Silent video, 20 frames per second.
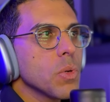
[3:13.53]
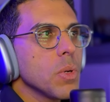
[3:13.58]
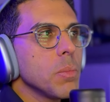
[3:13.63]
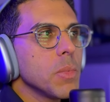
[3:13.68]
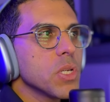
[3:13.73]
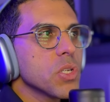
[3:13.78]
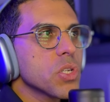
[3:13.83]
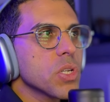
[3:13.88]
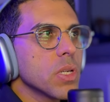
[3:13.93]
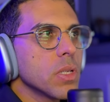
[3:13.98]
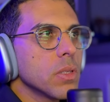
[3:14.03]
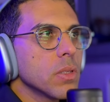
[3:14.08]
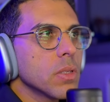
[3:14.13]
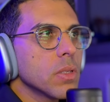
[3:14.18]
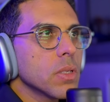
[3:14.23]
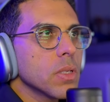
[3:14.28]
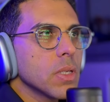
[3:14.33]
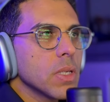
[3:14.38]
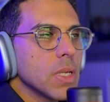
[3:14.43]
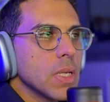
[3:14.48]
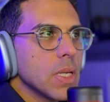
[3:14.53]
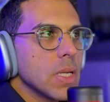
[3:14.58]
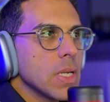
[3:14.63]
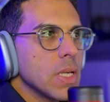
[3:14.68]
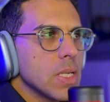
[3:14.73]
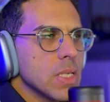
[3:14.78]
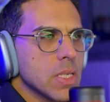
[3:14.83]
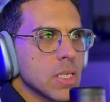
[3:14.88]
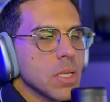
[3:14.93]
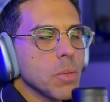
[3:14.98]
we mentioned,
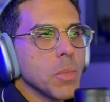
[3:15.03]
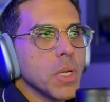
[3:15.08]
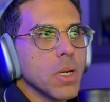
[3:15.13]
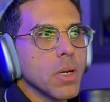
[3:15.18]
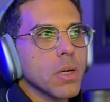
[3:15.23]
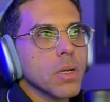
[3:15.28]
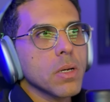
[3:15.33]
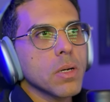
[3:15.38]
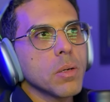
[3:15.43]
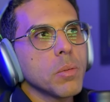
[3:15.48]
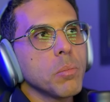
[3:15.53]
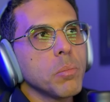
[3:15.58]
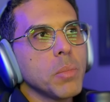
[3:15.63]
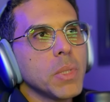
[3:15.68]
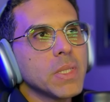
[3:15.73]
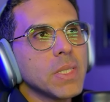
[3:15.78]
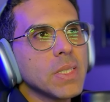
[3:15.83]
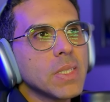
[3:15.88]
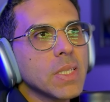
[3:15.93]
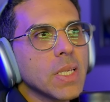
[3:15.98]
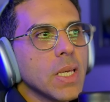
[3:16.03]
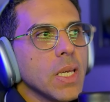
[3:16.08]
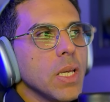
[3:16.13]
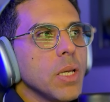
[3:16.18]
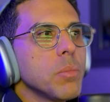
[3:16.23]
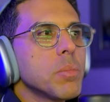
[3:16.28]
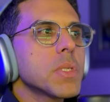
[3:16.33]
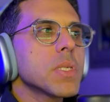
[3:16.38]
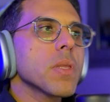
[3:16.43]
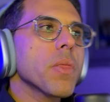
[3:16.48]
similar, but it
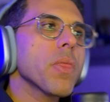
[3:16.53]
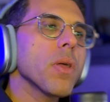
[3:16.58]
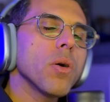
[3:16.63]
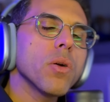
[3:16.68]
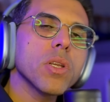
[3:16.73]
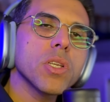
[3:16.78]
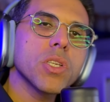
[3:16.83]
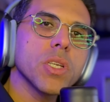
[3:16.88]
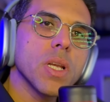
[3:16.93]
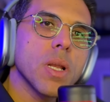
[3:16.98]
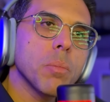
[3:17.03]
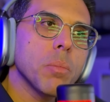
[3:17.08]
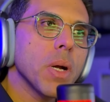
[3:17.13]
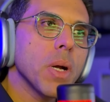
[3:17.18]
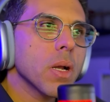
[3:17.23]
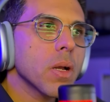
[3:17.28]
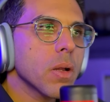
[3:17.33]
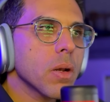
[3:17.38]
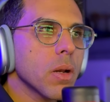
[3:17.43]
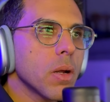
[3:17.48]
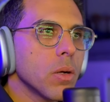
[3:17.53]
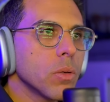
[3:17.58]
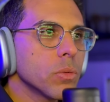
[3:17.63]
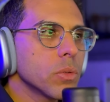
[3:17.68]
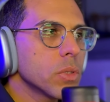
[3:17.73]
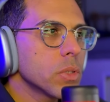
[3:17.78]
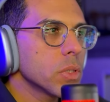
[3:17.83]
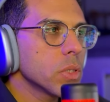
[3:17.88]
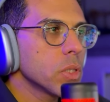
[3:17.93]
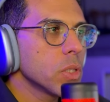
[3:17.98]
keeps the original
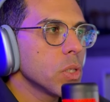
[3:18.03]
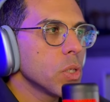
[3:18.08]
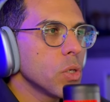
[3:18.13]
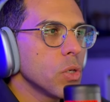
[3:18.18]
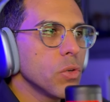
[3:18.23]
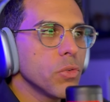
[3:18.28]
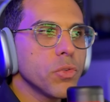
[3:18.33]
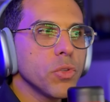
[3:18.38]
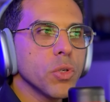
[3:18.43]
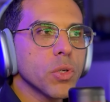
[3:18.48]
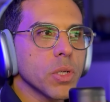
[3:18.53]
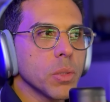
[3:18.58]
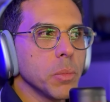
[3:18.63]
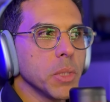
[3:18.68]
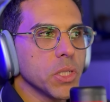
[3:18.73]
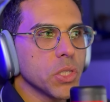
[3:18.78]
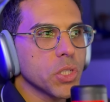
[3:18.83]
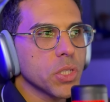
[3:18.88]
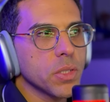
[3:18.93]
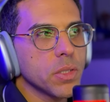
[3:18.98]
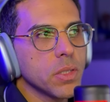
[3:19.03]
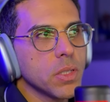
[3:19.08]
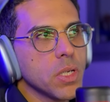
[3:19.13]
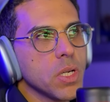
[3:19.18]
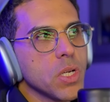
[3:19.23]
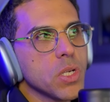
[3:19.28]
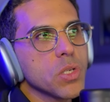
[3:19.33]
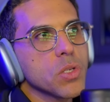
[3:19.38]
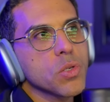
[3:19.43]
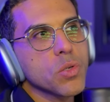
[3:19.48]
background of your image.
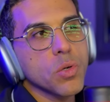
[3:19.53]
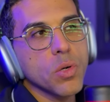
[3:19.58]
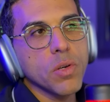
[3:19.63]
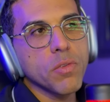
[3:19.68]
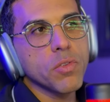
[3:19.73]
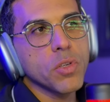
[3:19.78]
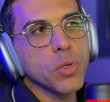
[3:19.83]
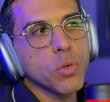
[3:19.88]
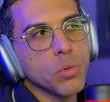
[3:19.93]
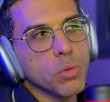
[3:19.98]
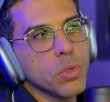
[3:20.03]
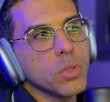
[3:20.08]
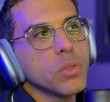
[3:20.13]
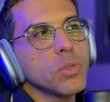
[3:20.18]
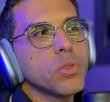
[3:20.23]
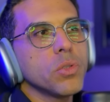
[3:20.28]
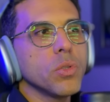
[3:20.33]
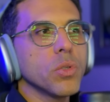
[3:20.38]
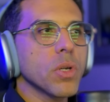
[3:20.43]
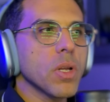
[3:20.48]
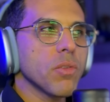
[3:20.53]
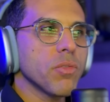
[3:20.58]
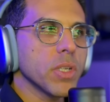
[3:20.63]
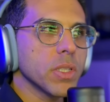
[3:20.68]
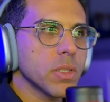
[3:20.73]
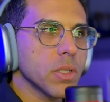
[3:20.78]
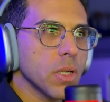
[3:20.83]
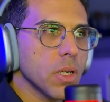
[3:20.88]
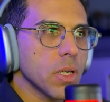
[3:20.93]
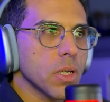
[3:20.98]
So if you want your
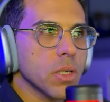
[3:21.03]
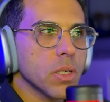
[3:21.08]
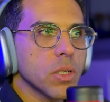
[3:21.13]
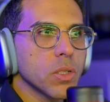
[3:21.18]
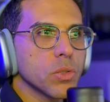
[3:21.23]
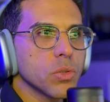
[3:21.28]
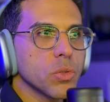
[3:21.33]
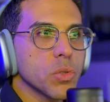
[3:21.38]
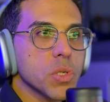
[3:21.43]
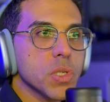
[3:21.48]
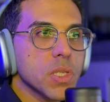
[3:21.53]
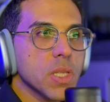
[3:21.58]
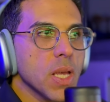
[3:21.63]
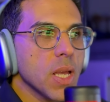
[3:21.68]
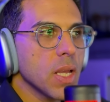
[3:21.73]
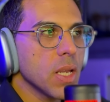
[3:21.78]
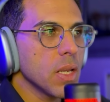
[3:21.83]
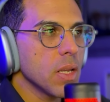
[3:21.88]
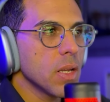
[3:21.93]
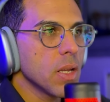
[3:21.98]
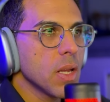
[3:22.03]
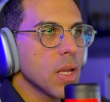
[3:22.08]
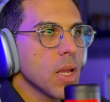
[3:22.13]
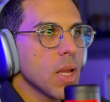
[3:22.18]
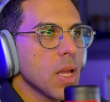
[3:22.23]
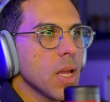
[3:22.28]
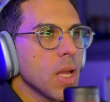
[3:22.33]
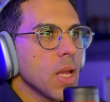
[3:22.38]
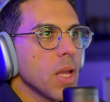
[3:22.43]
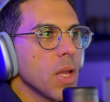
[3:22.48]
avatar to stay
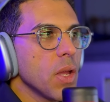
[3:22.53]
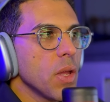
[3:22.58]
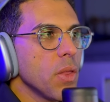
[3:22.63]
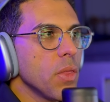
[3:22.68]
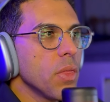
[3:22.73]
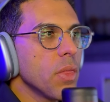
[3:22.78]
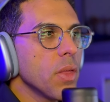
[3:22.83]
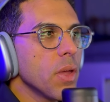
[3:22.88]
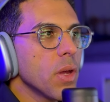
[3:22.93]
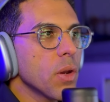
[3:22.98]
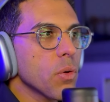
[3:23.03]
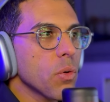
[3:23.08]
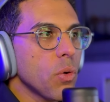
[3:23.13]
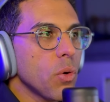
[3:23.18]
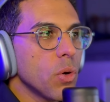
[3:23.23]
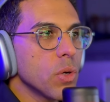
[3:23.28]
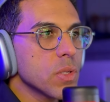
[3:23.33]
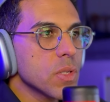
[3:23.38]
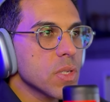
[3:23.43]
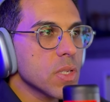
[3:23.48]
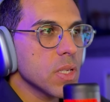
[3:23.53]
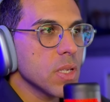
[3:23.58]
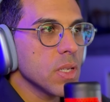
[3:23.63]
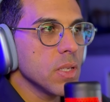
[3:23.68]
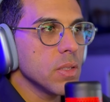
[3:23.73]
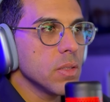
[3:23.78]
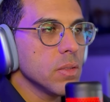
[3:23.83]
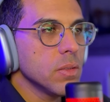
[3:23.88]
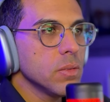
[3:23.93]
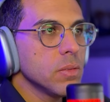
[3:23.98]
in their own
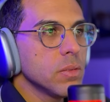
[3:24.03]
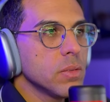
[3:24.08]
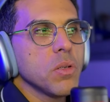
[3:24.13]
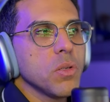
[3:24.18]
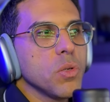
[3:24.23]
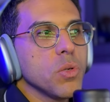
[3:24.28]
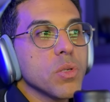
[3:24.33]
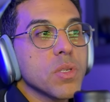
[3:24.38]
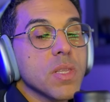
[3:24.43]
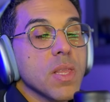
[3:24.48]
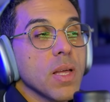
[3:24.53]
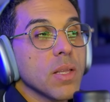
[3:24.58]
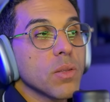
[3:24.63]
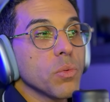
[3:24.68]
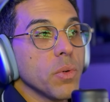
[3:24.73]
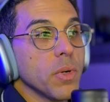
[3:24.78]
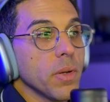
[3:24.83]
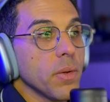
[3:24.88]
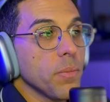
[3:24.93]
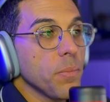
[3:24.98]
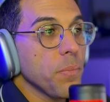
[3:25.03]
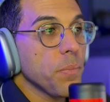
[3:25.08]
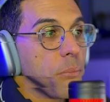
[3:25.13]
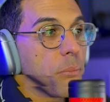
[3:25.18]
scene, use that one.